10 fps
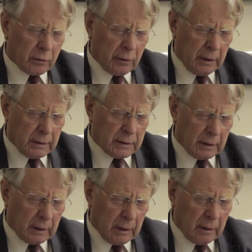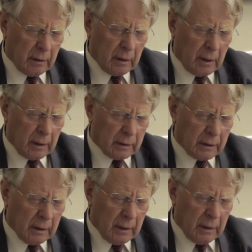creating a,
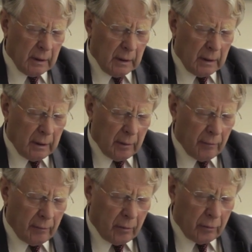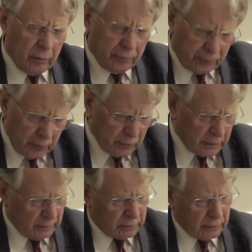and
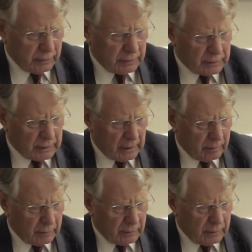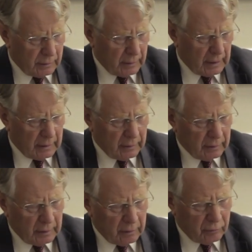refusing to accept that
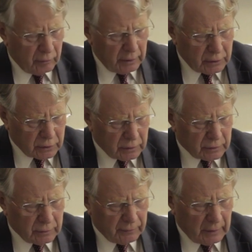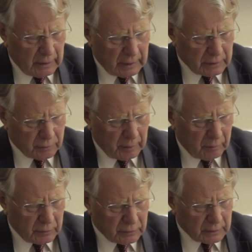the regions of the large
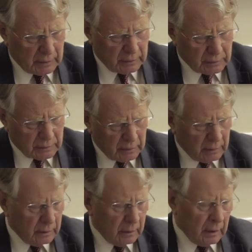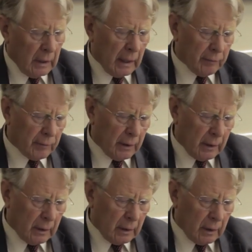member states have
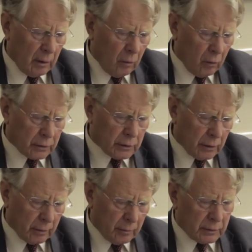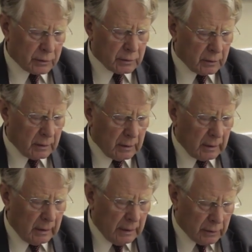any autonomous
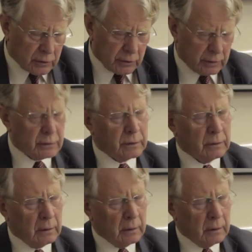interest